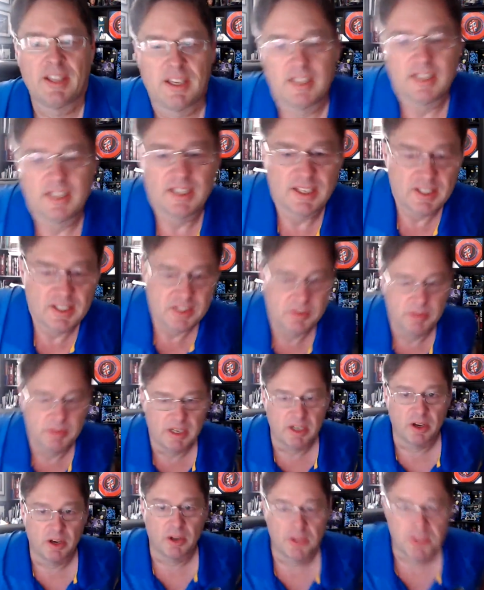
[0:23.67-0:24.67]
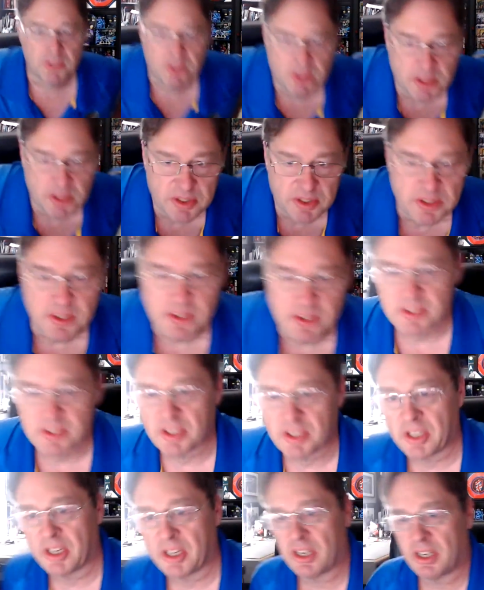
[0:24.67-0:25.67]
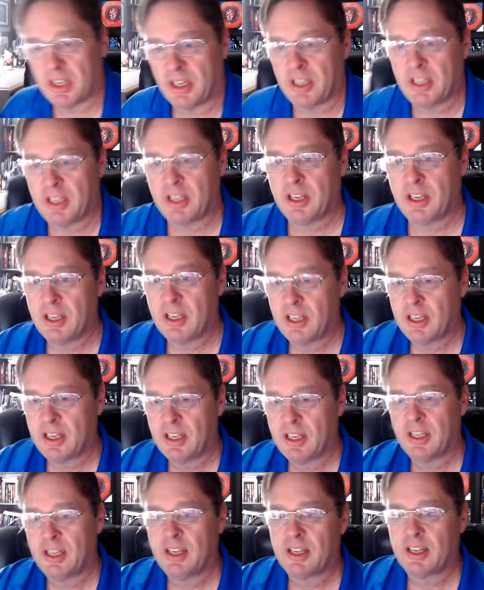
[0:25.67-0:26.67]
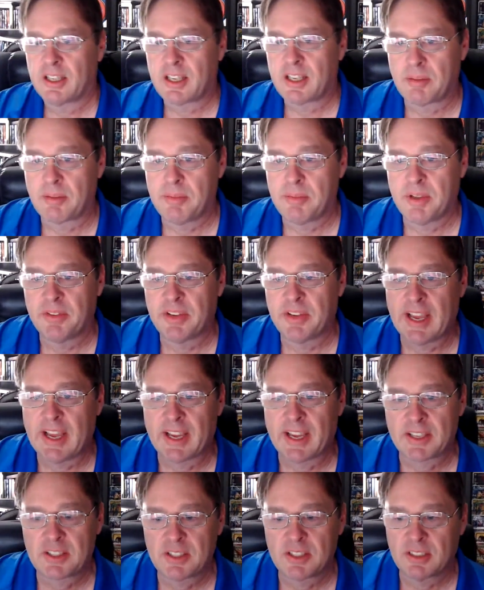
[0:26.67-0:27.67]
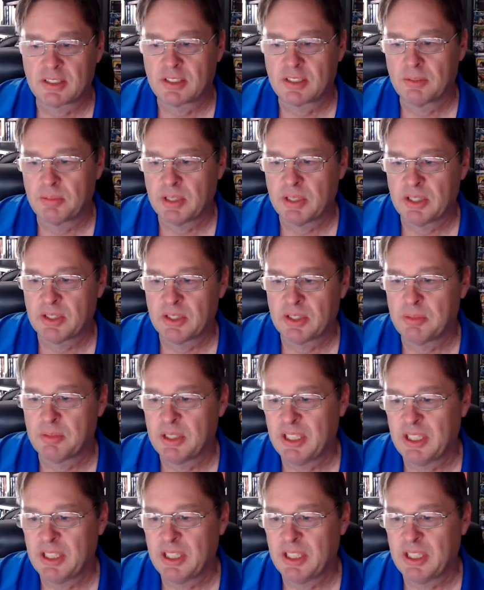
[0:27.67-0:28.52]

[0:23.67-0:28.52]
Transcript: As you may notice, Chris has got a bit of an accent compared to me.